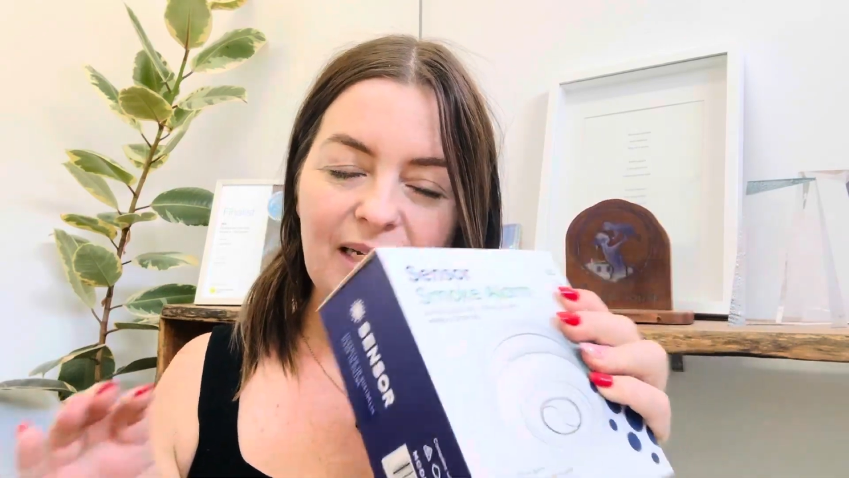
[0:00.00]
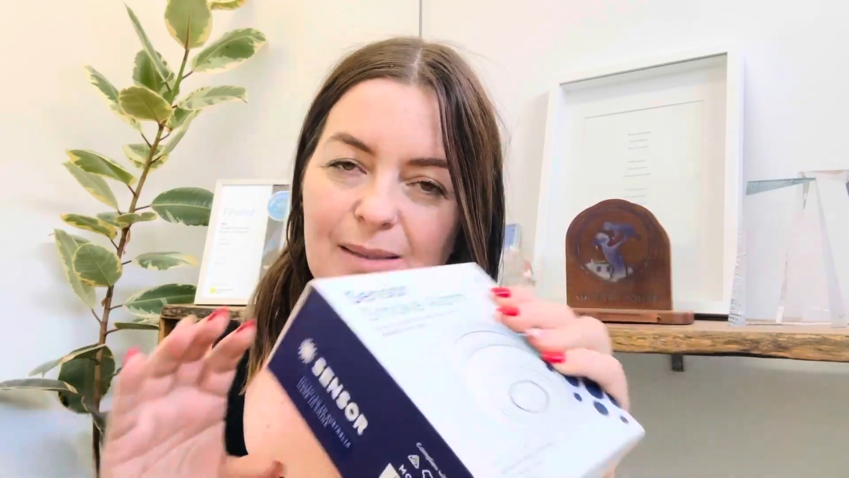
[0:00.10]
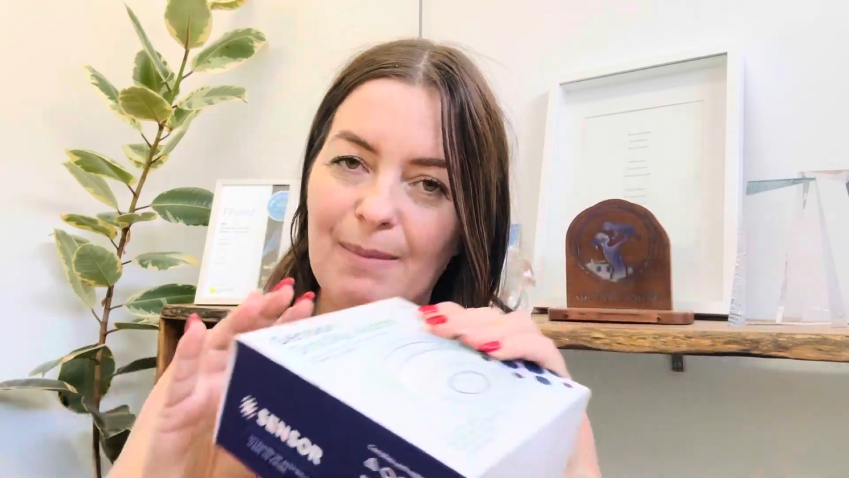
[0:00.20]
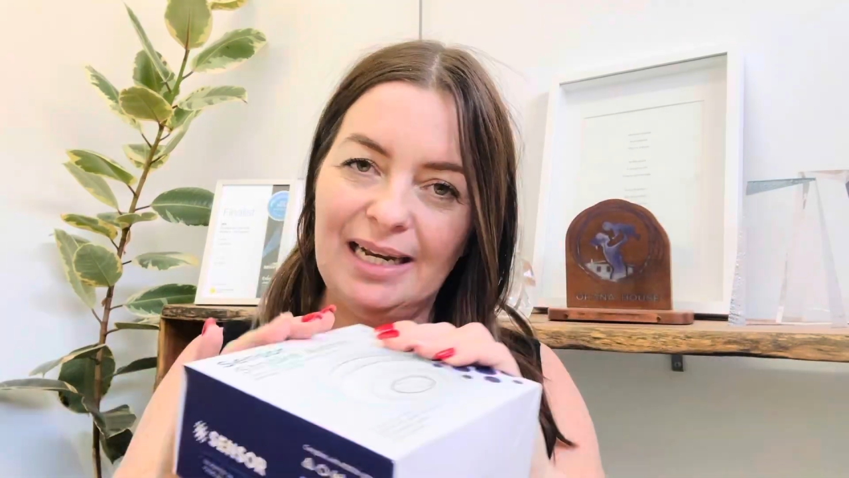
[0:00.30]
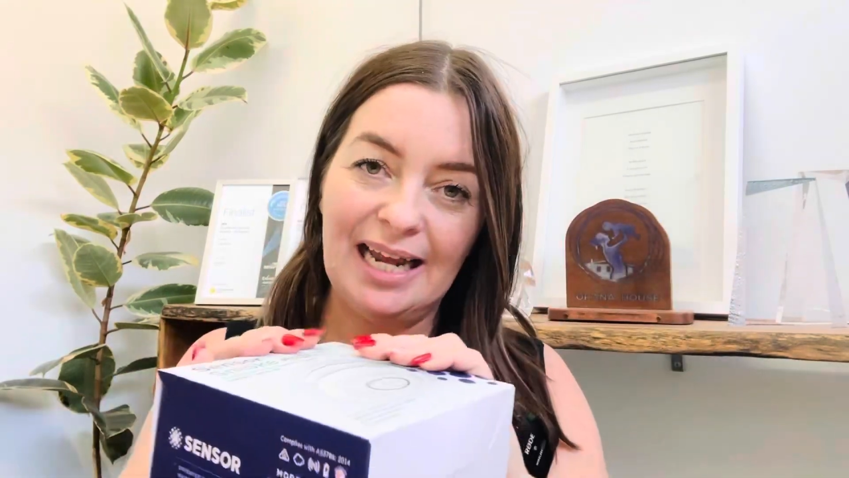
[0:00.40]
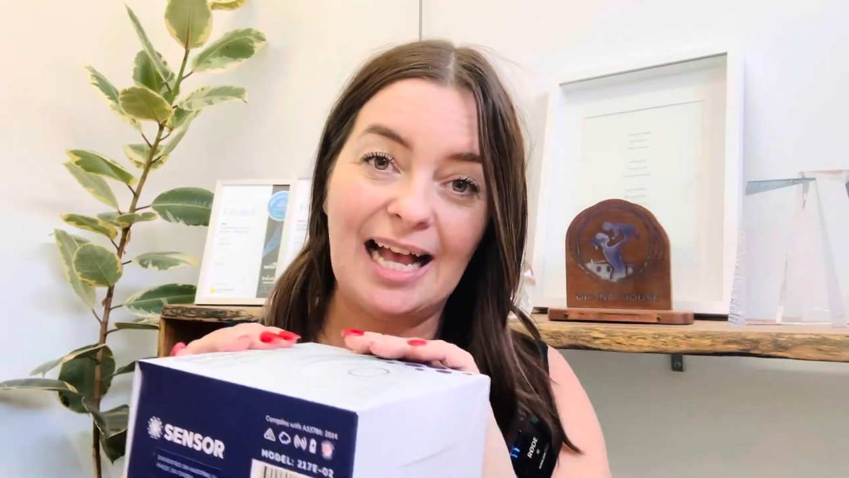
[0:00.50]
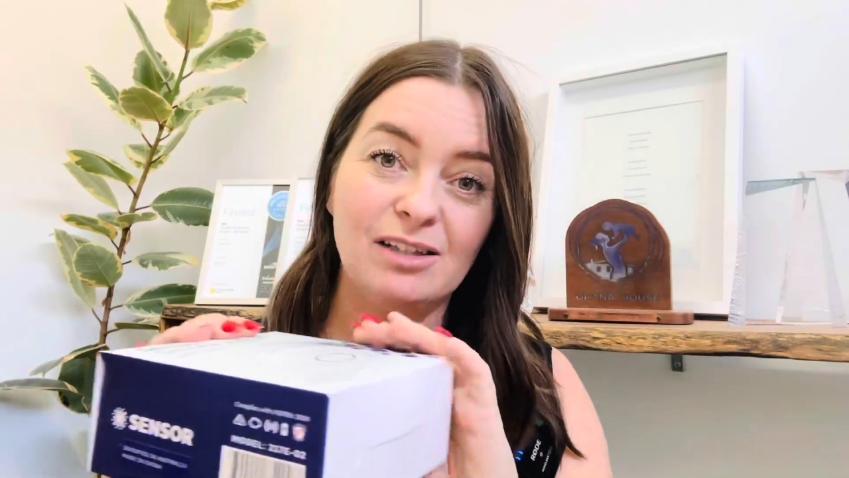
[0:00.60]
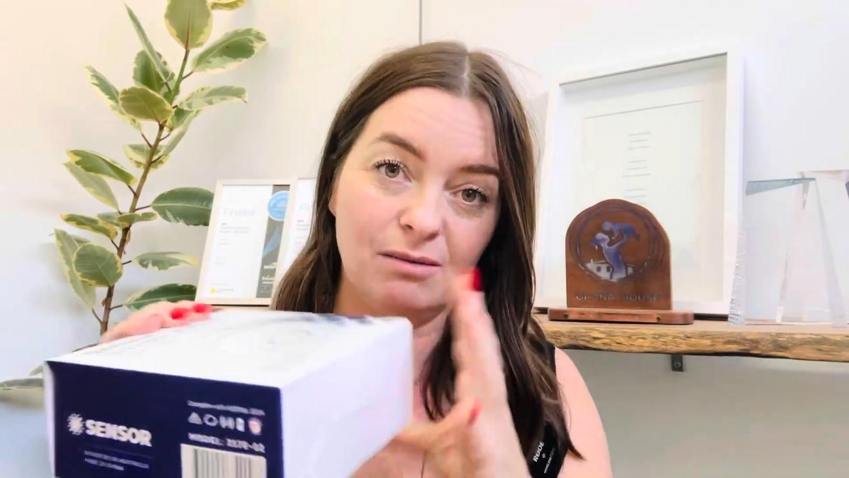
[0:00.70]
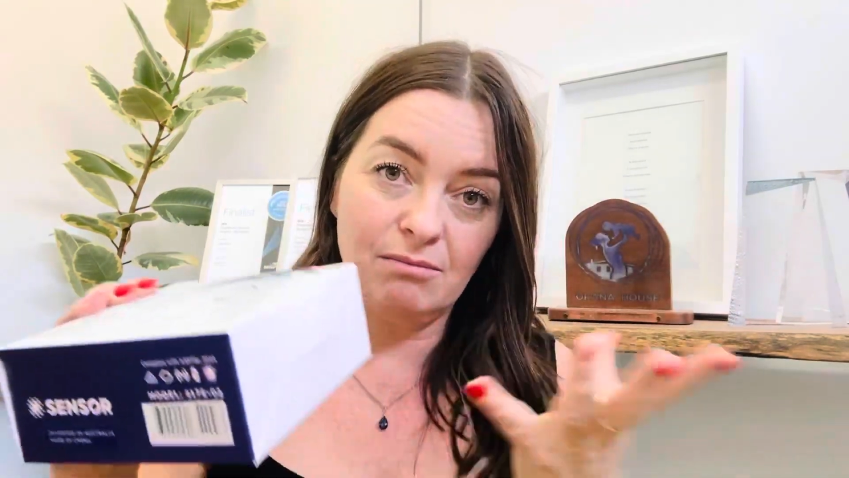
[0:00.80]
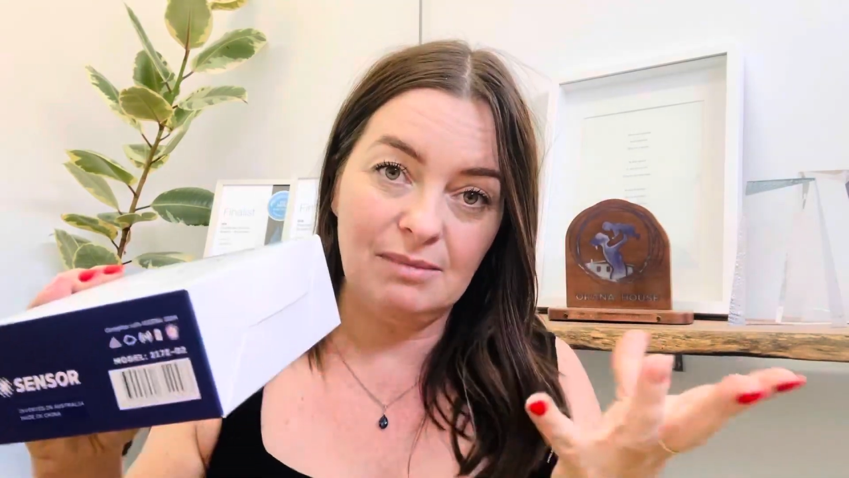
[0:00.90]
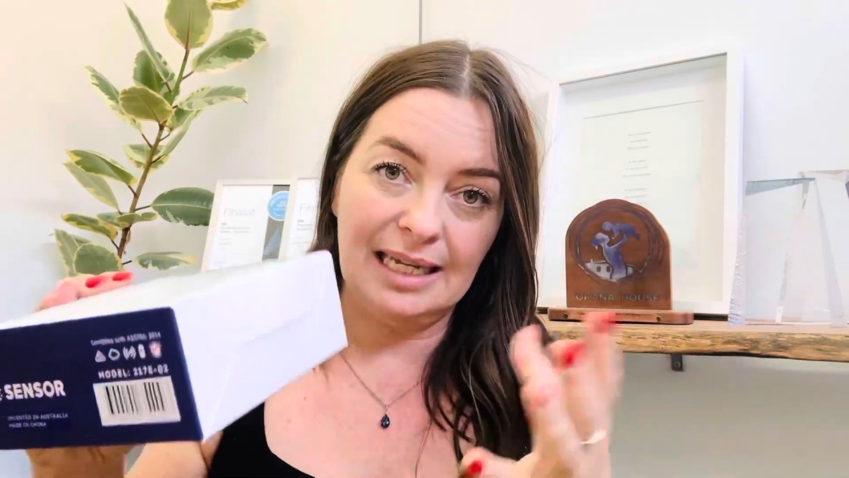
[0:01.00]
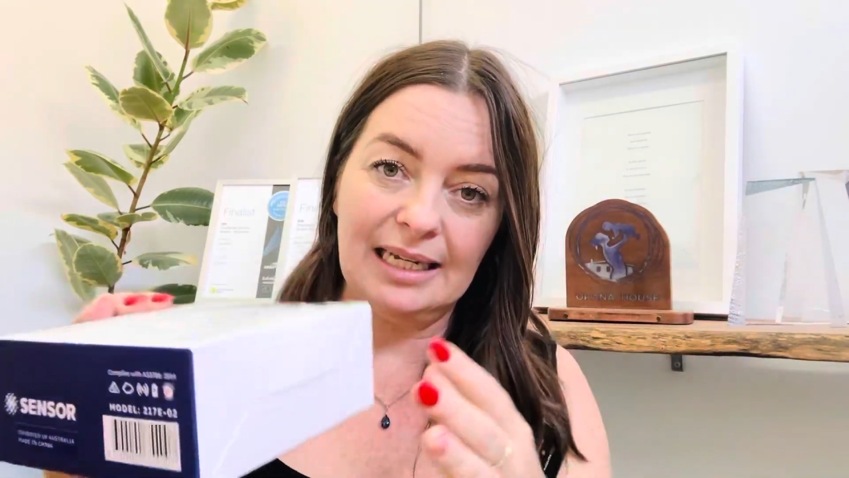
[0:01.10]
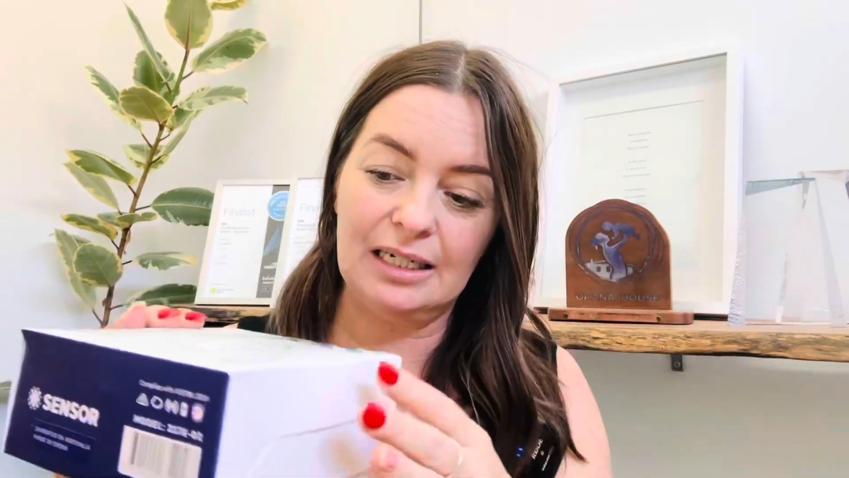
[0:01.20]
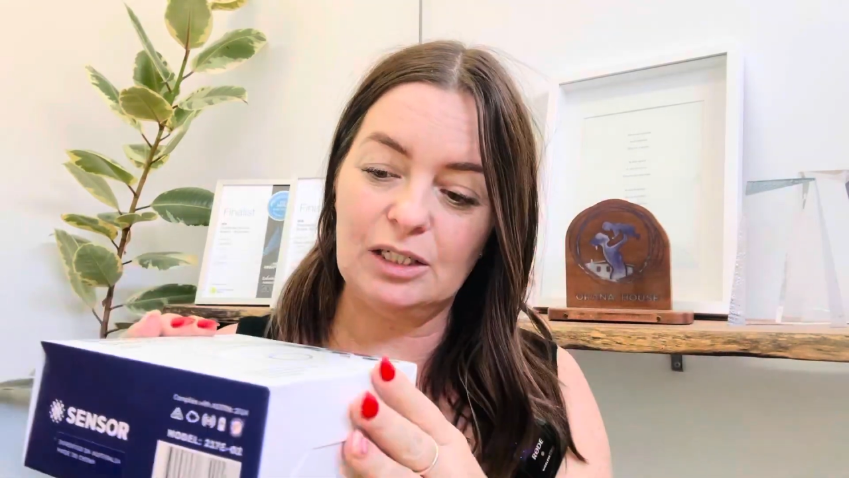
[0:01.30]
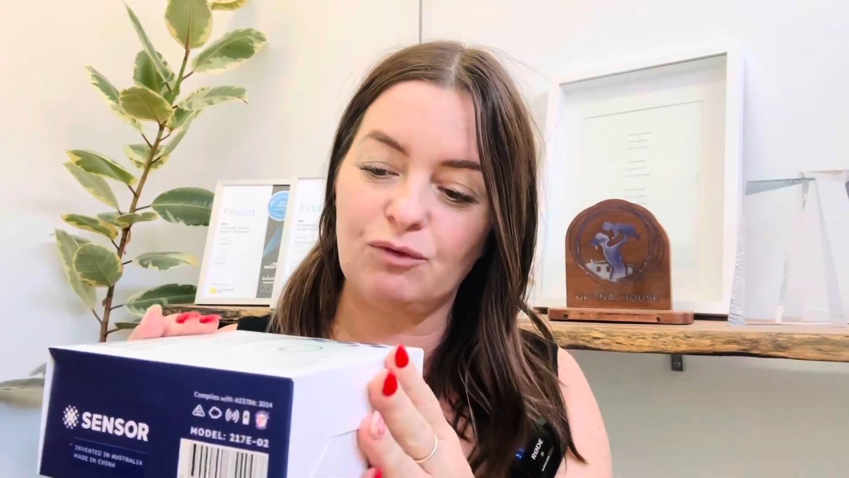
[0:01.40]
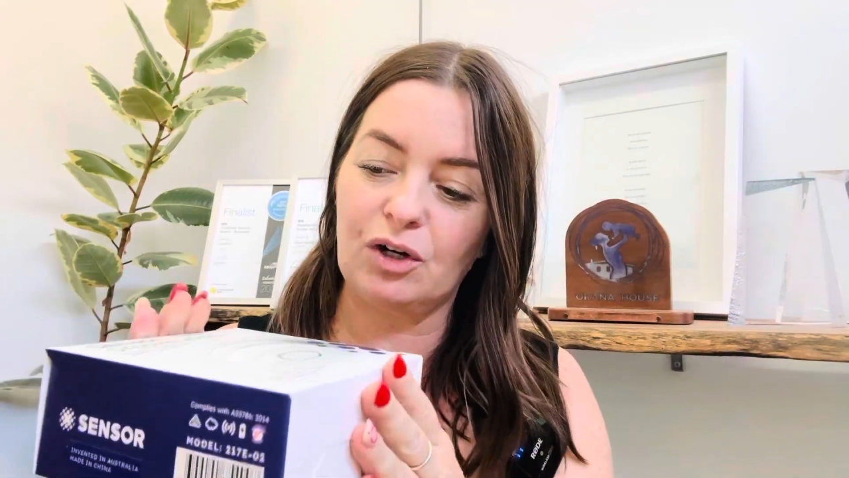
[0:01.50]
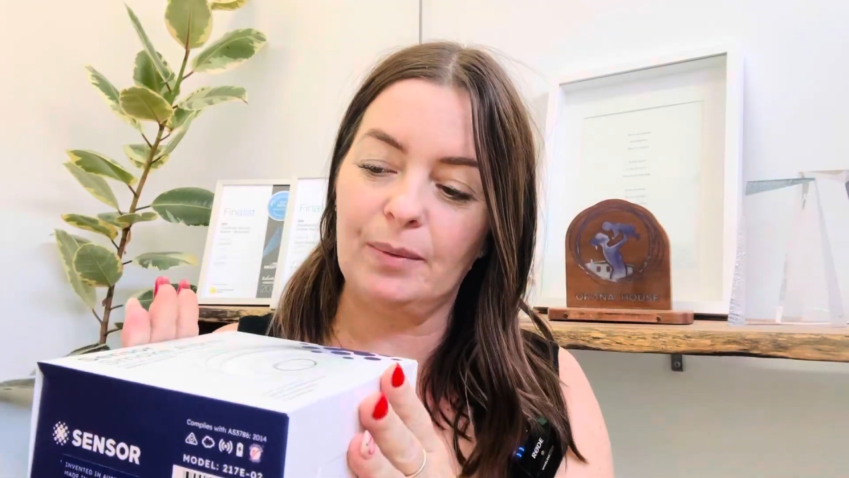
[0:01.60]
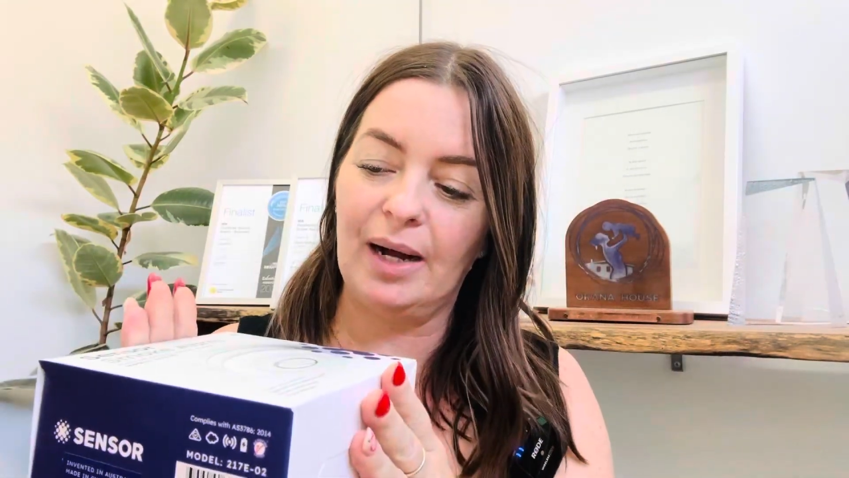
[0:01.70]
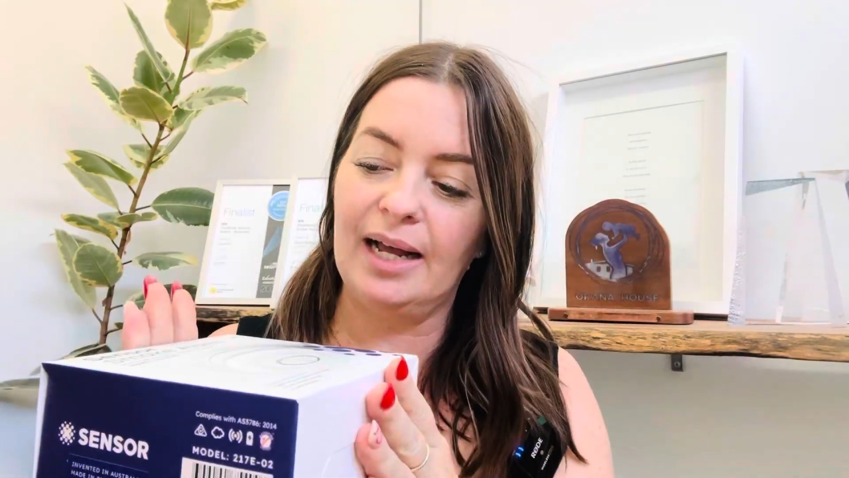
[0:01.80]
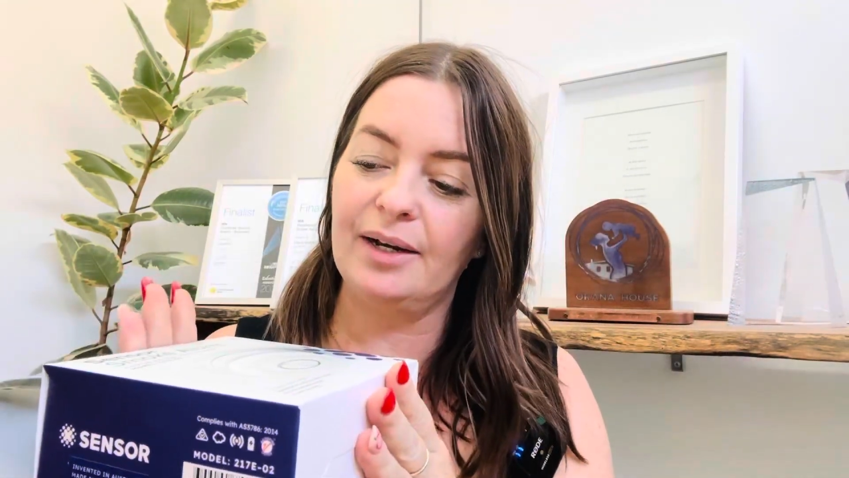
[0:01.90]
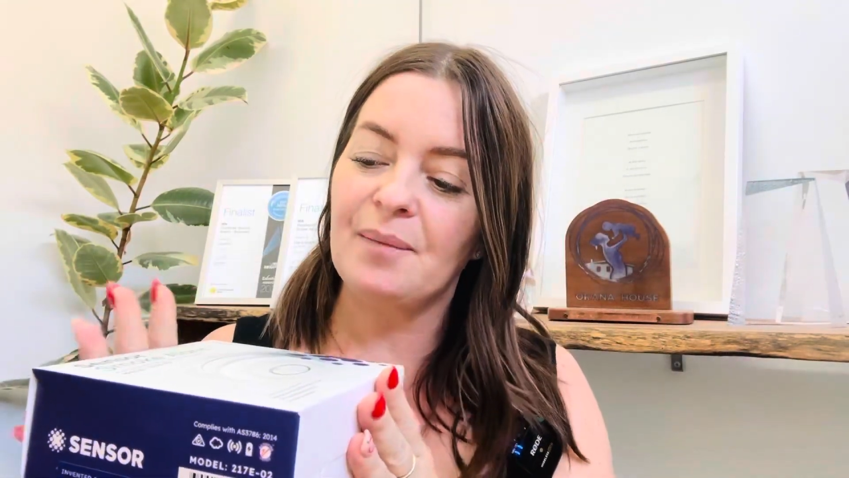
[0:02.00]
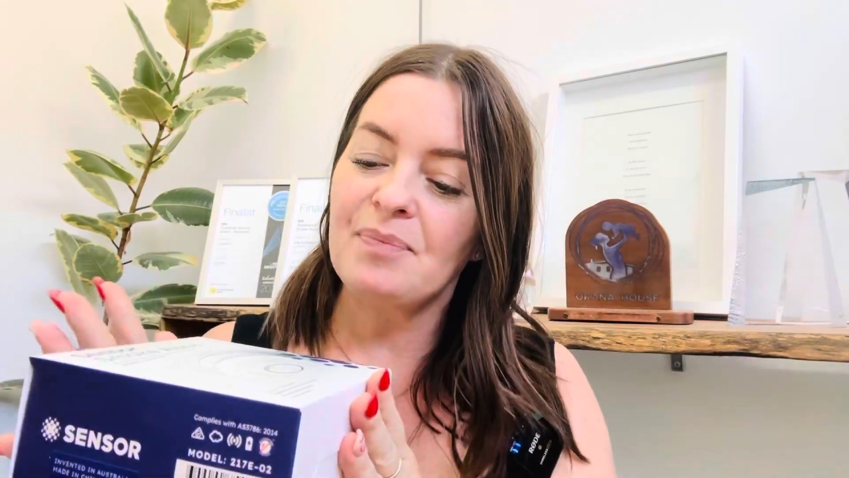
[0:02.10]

as many as legally is required.